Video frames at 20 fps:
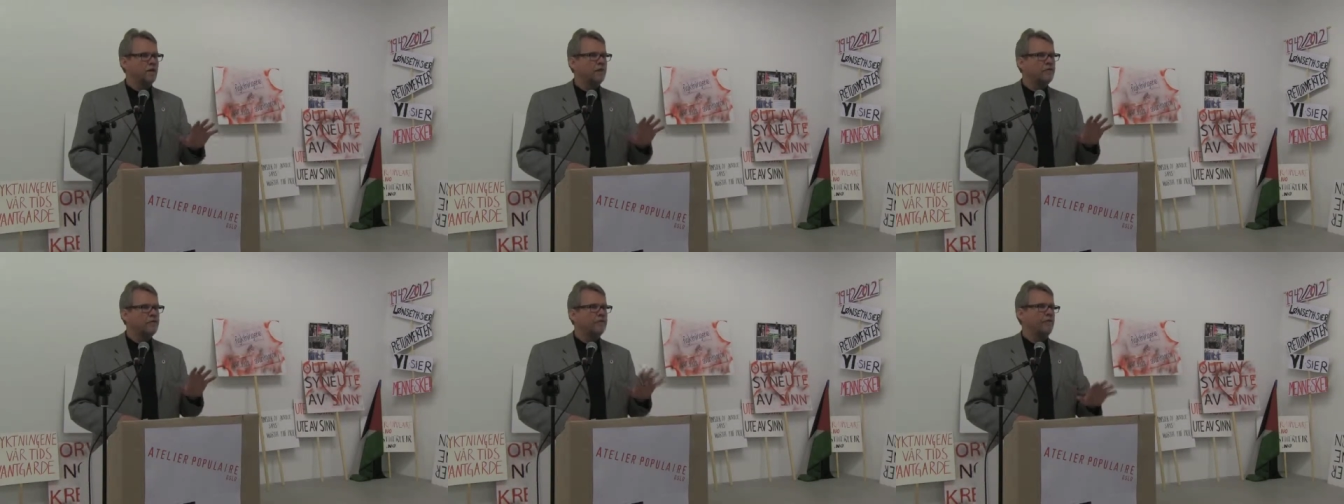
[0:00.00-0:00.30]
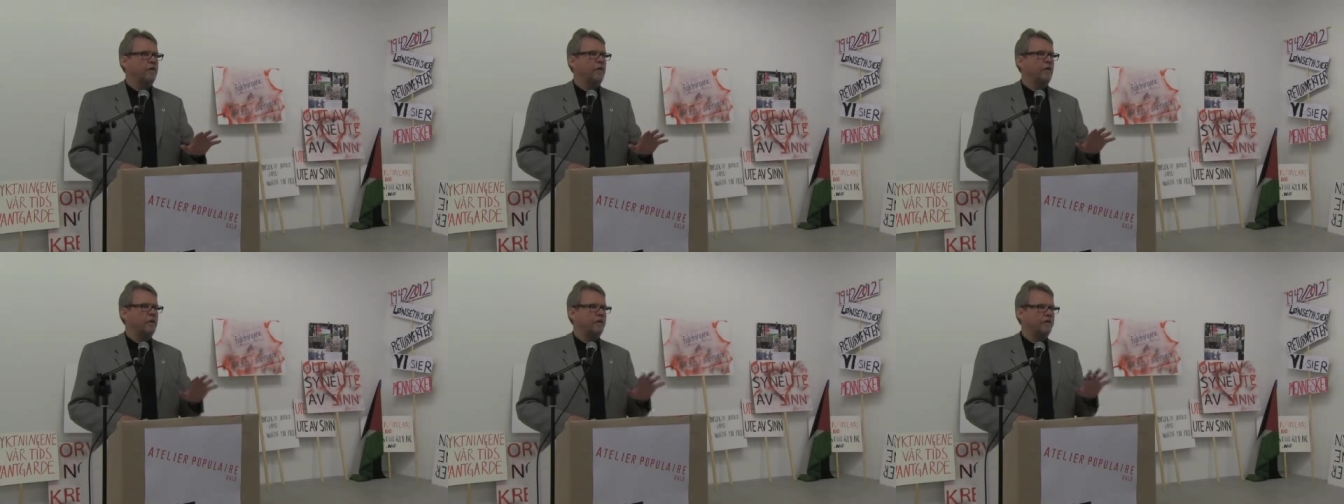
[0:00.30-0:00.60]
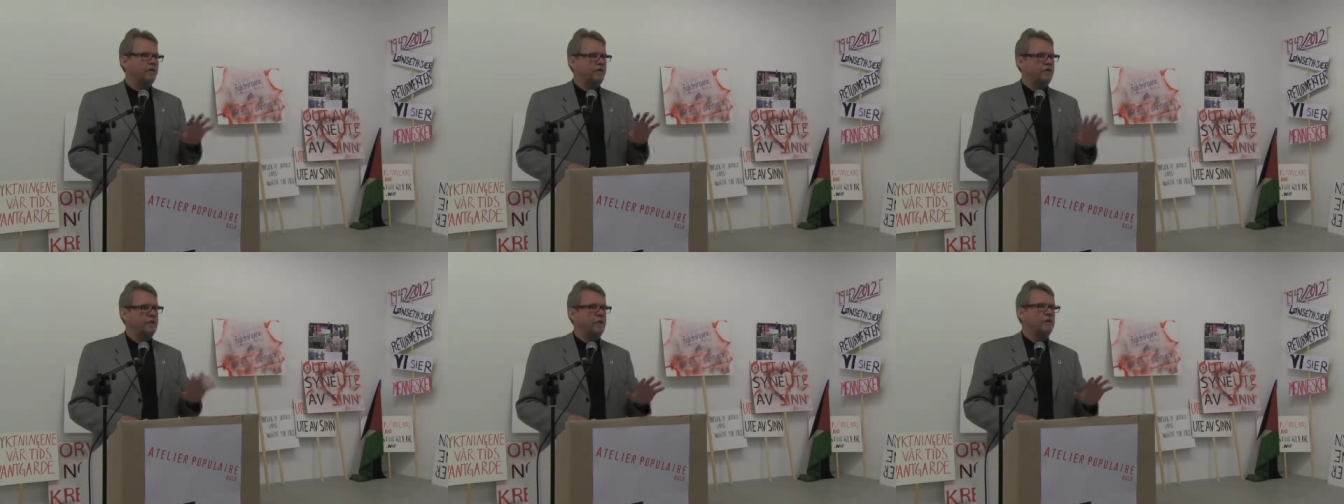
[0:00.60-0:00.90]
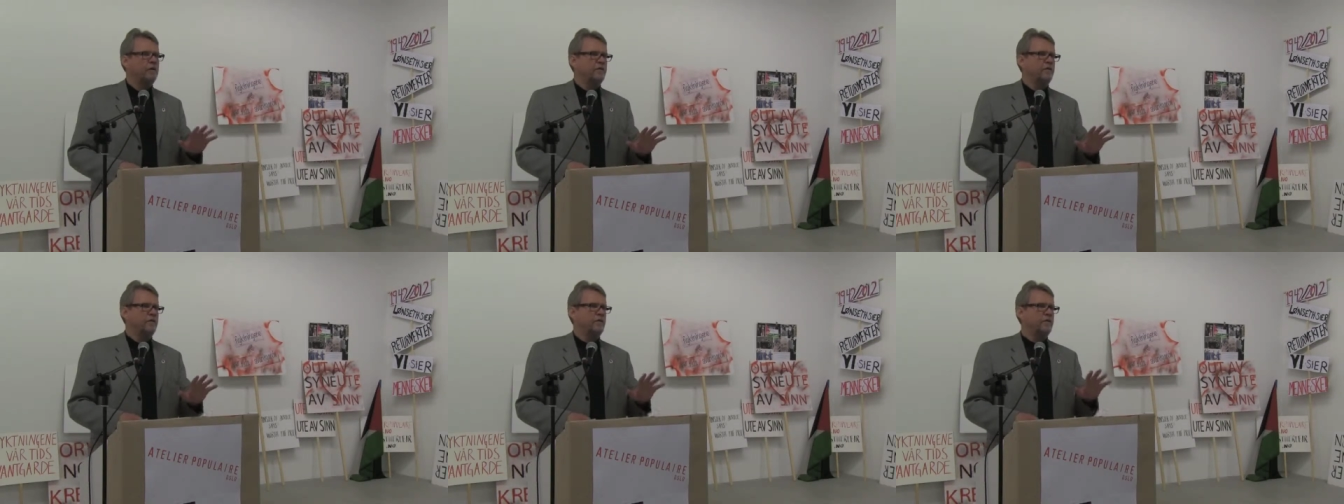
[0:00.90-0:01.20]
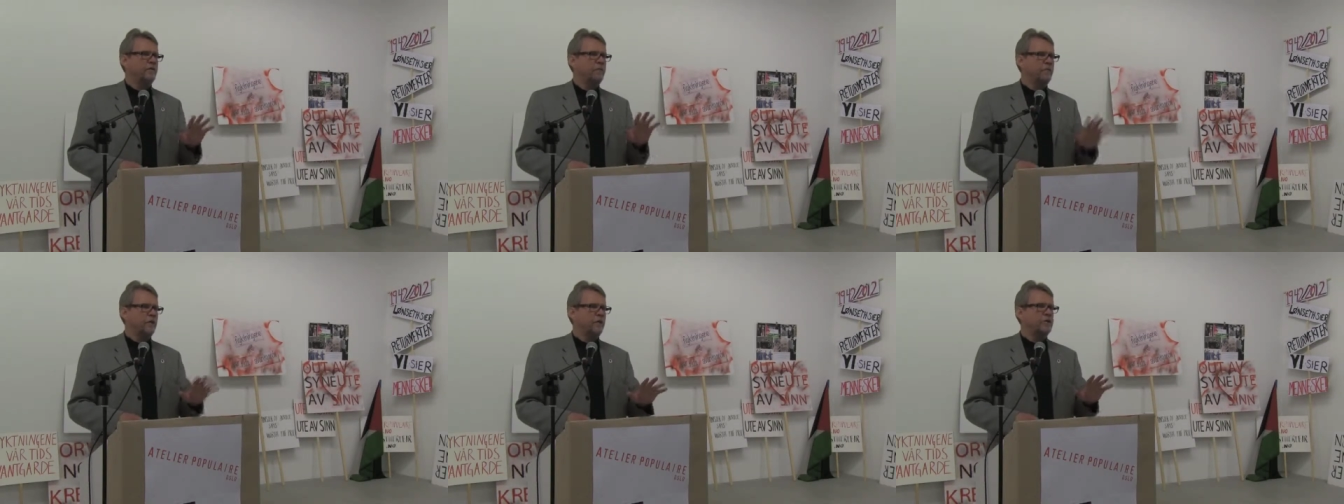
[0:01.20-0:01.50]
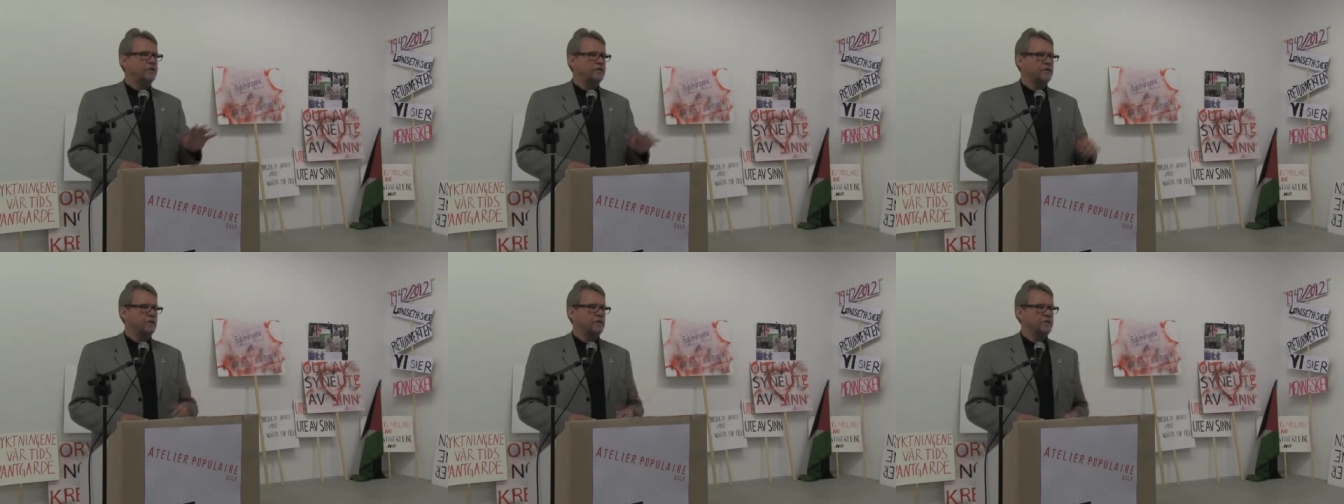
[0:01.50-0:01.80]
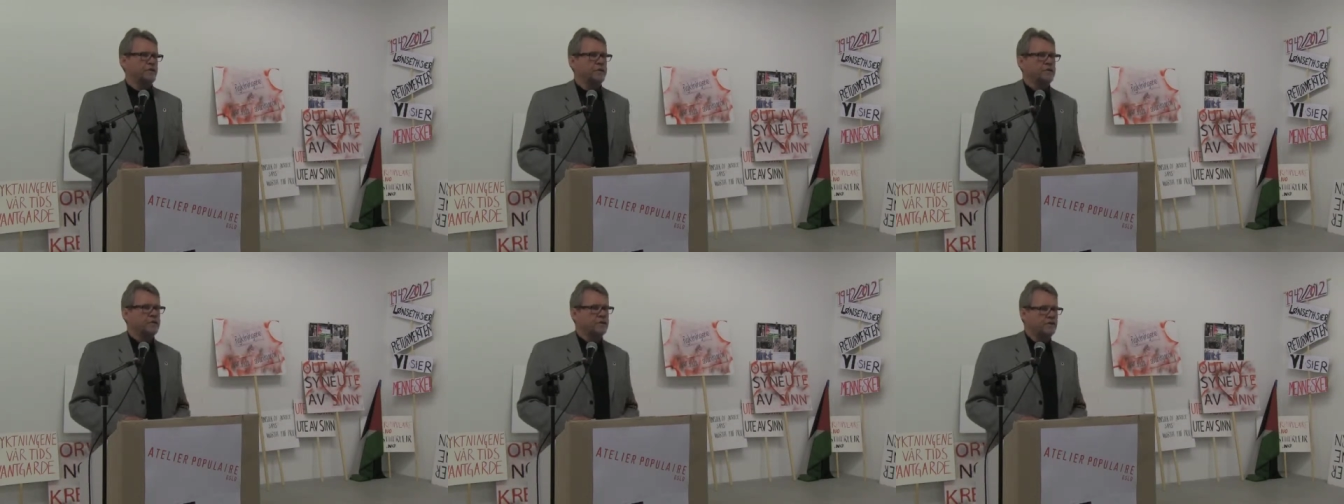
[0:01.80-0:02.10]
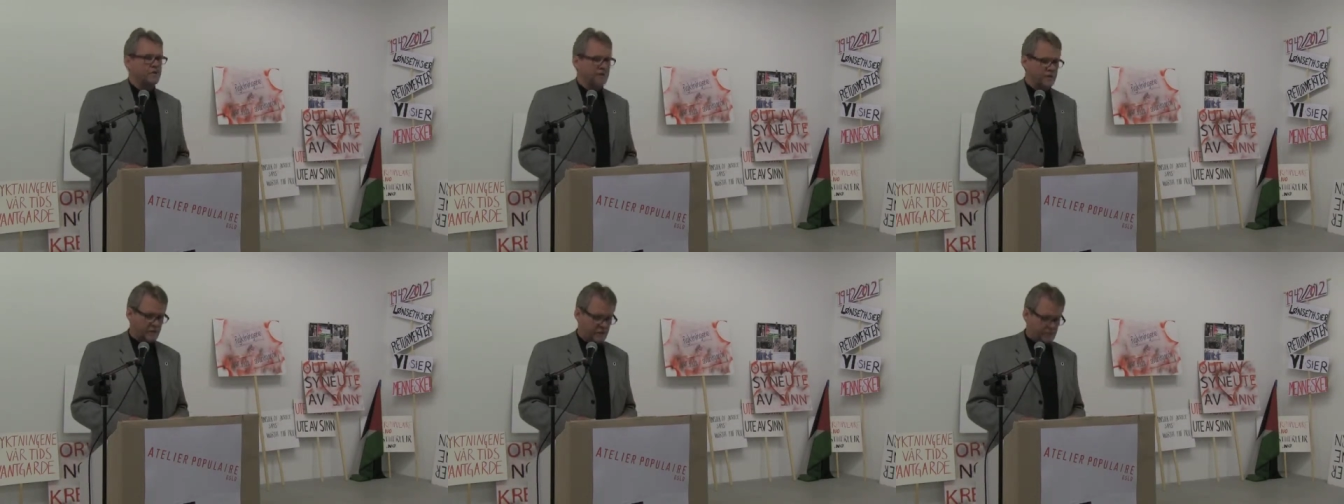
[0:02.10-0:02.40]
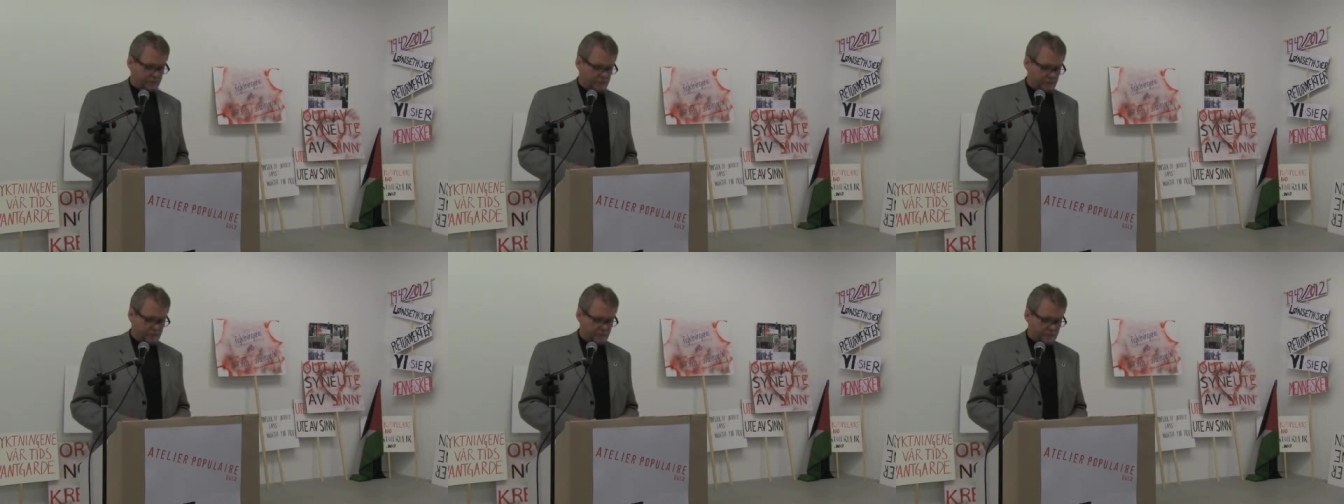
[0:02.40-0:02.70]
of 5 different brothers and sisters